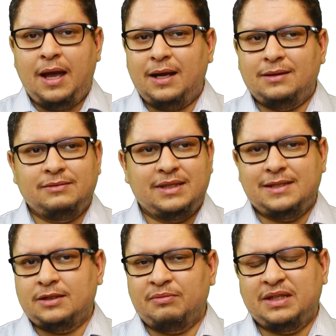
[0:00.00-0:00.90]
And this
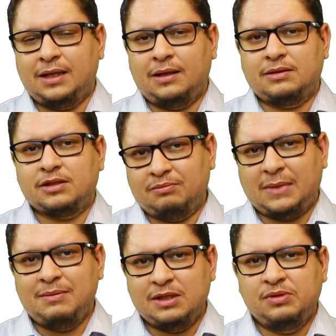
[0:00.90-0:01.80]
is something that
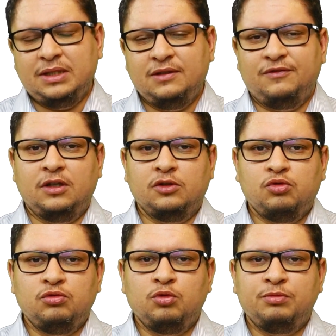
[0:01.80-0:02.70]
sometimes is really difficult
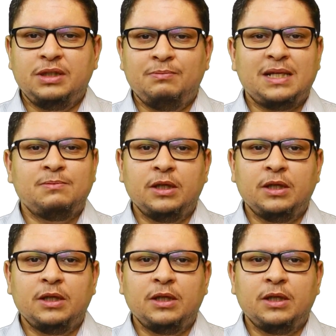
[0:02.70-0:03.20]
to put in place.